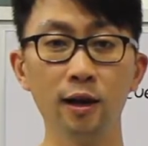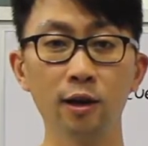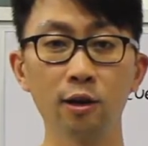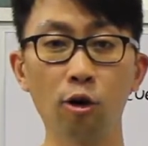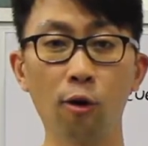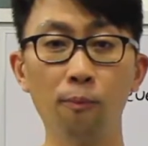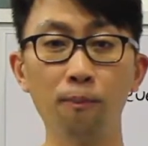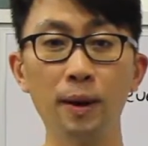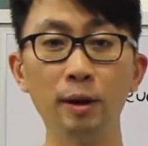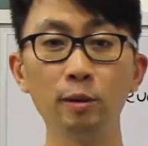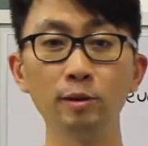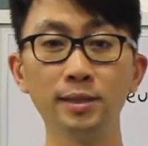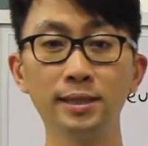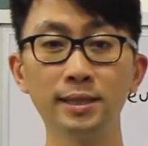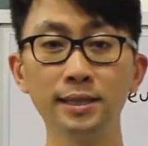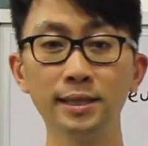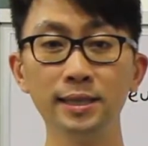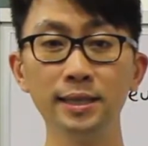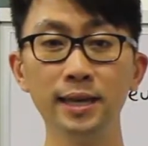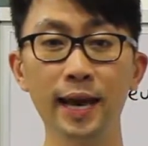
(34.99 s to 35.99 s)
Compound
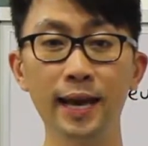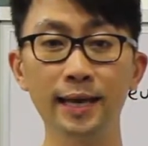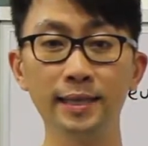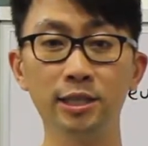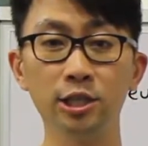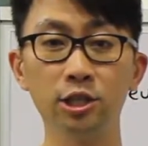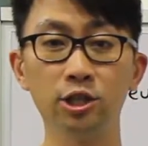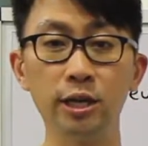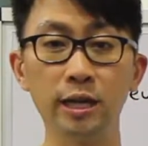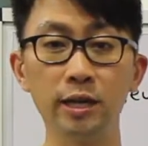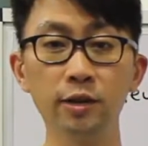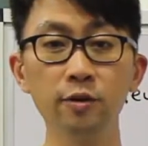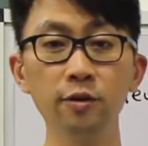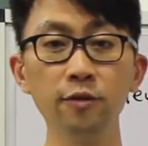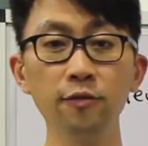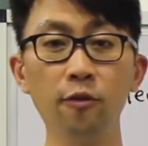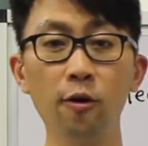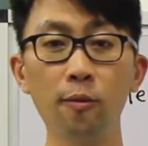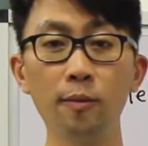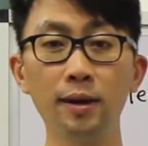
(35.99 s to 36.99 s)
C has the
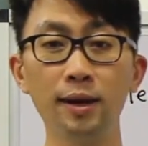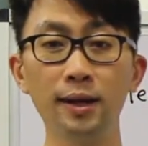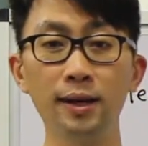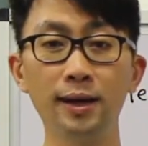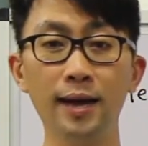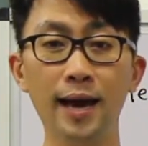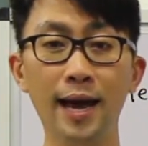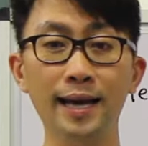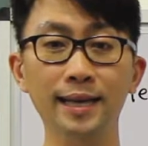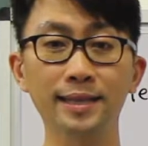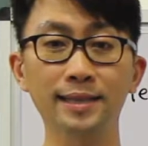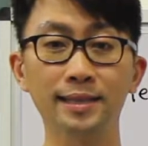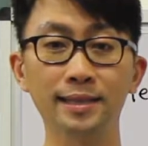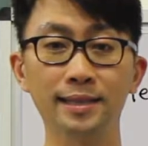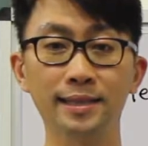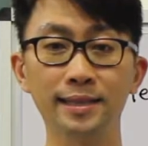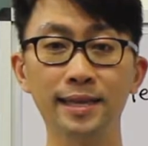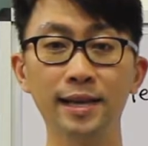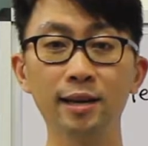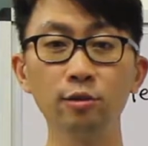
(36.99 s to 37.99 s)
general formula
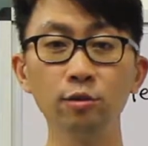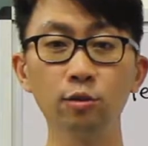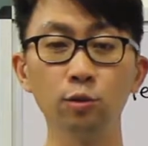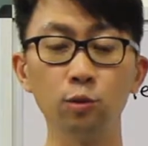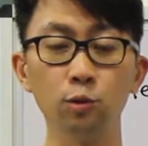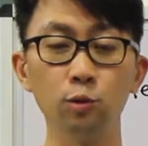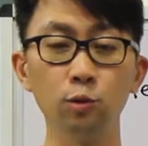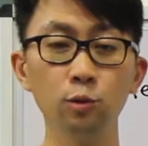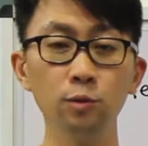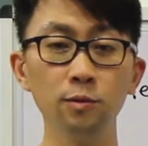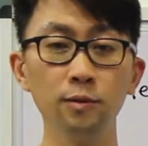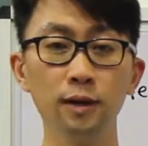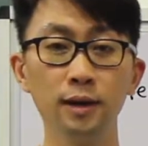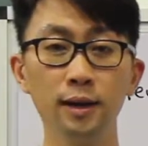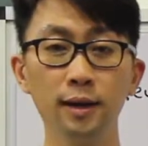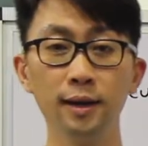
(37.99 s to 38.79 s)
XCl2.